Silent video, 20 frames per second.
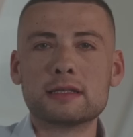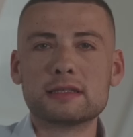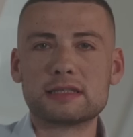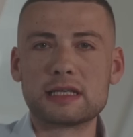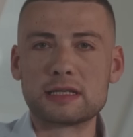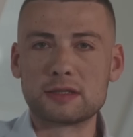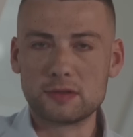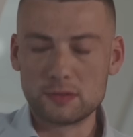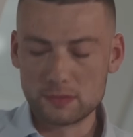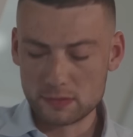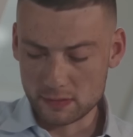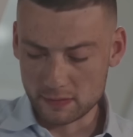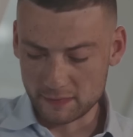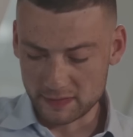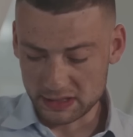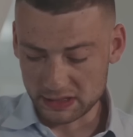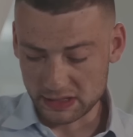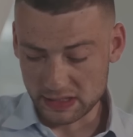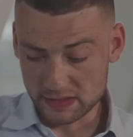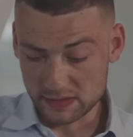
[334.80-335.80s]
Thank you,
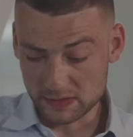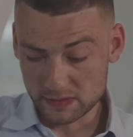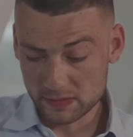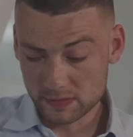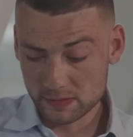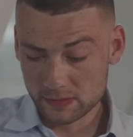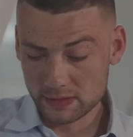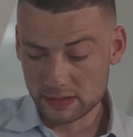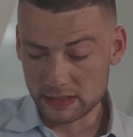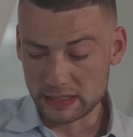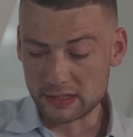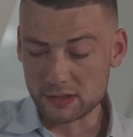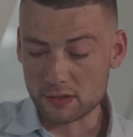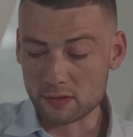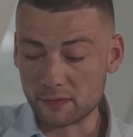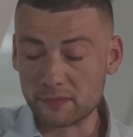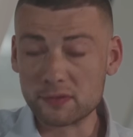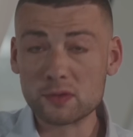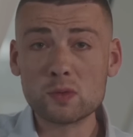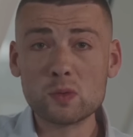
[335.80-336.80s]
Vincenzo. In
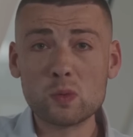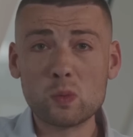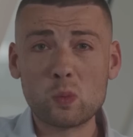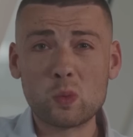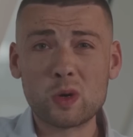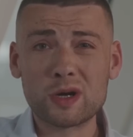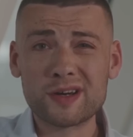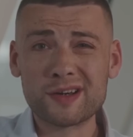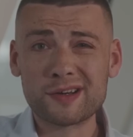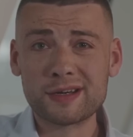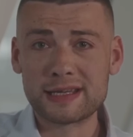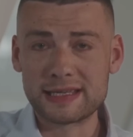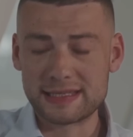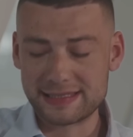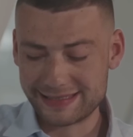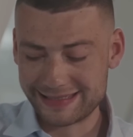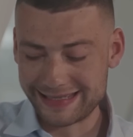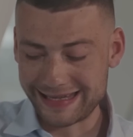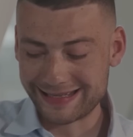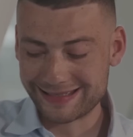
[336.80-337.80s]
your view, what are
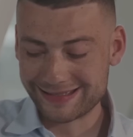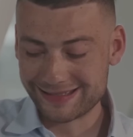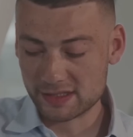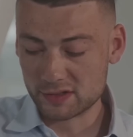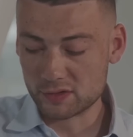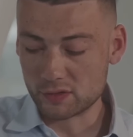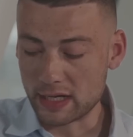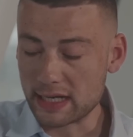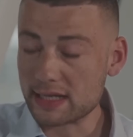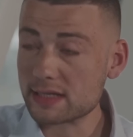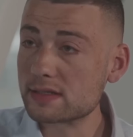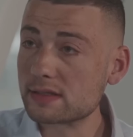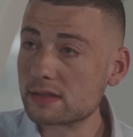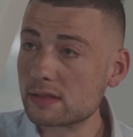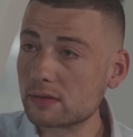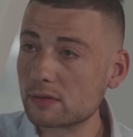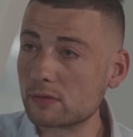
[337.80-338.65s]
ESSEC's strengths